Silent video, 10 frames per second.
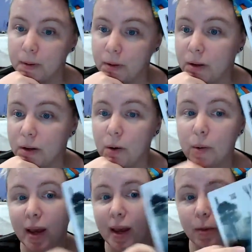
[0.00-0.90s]

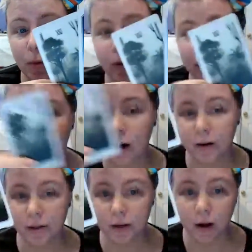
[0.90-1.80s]
You know, again,
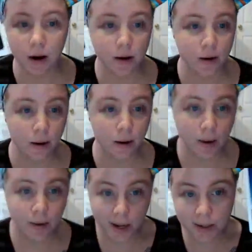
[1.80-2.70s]
the World card is a
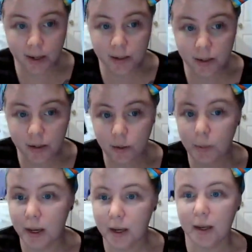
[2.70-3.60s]
card about
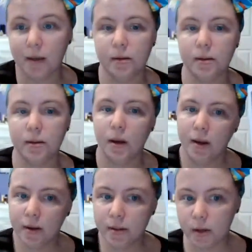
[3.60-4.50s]
endings and new
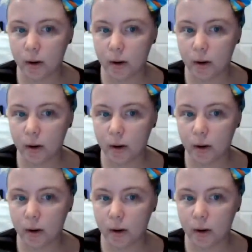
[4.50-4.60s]
beginnings.